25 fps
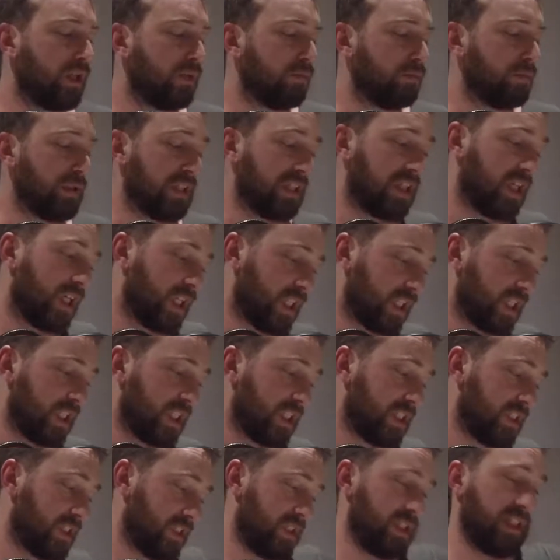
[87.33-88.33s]

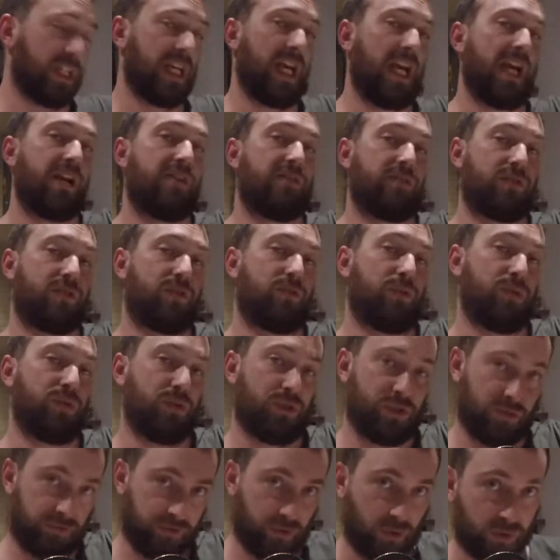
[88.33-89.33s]
Because the character wants
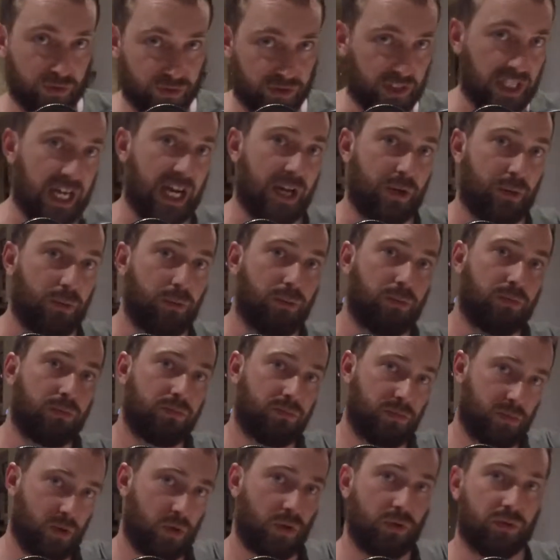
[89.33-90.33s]
to fall down
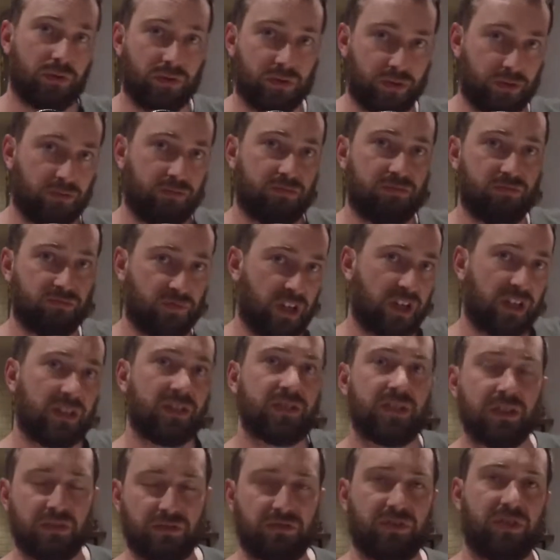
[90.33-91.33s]
on
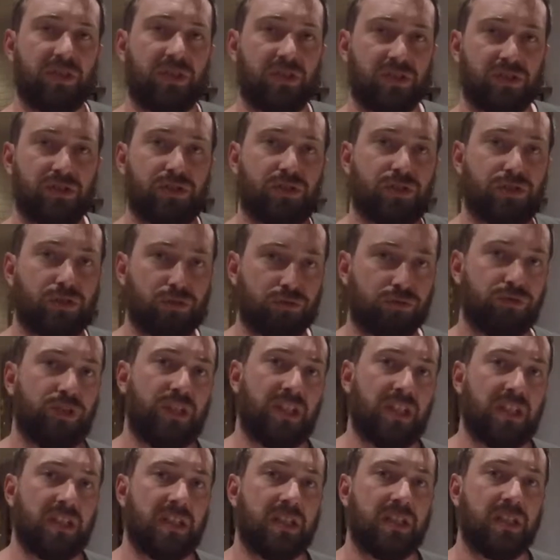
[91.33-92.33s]
relative to the
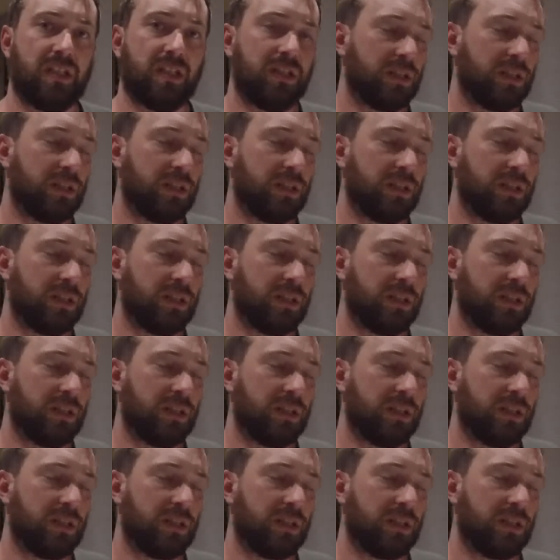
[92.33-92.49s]
screen.